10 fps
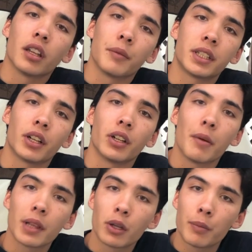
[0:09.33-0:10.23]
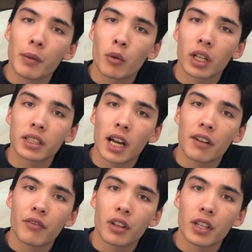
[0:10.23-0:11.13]
Let me tell you, I'm a little bit more
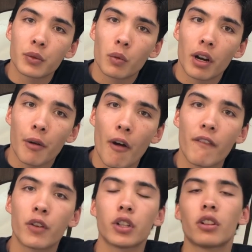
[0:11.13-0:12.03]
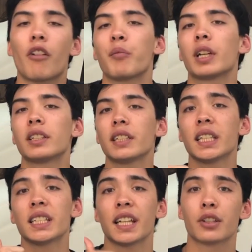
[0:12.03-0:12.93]
excited for this one. First off, because
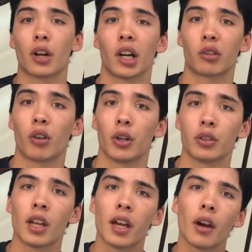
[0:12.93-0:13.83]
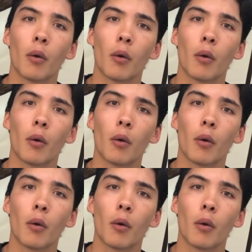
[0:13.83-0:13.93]
it is a dark roast.